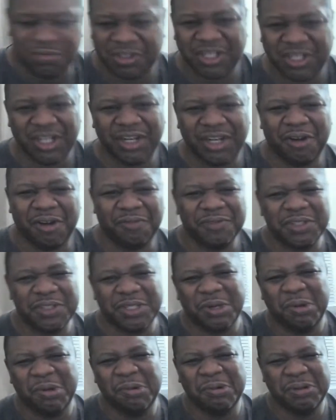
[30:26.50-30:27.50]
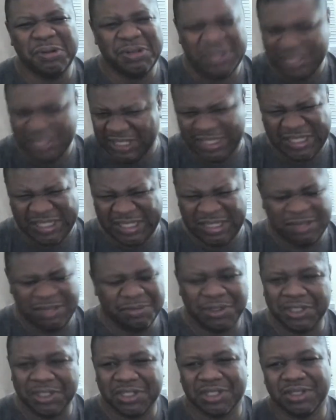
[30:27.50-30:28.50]
cut off his horn
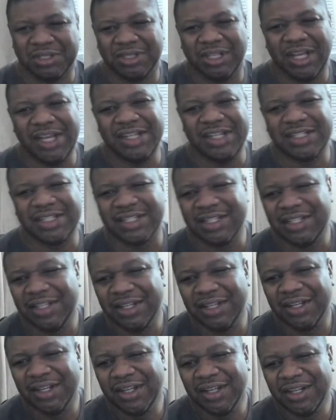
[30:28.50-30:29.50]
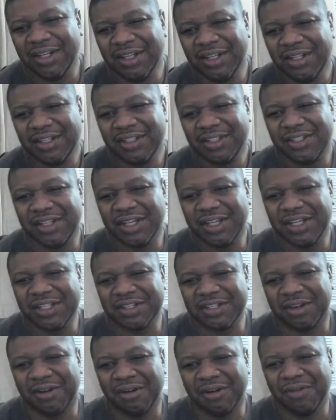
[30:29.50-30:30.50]
with his laser, took his
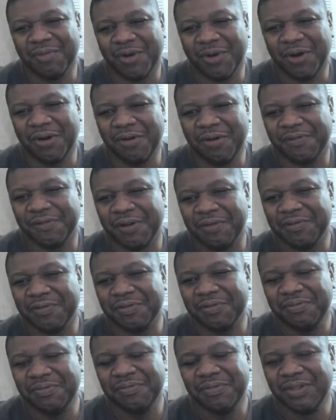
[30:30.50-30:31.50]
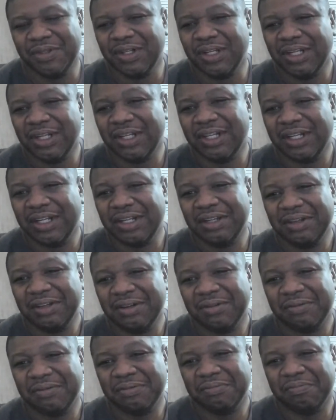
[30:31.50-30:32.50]
armor off of him,
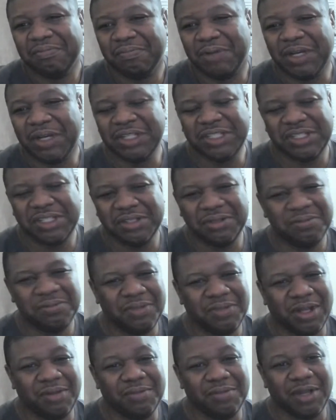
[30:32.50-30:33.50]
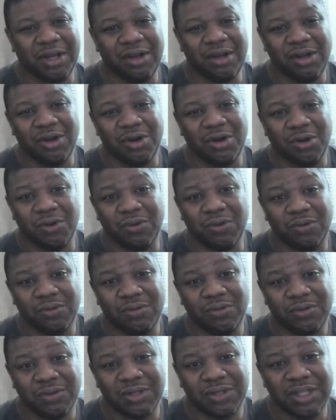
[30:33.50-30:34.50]
punching him. I'm like, uh-oh,
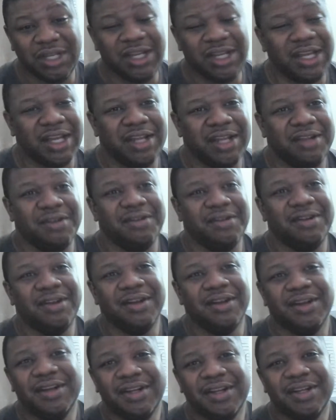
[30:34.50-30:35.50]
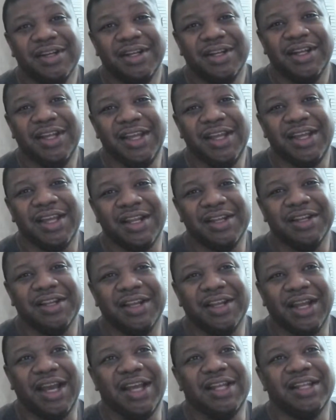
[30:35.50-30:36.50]
he getting it
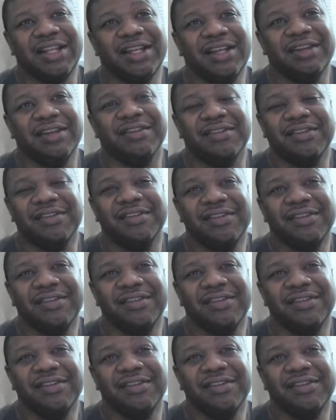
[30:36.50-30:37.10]
like this.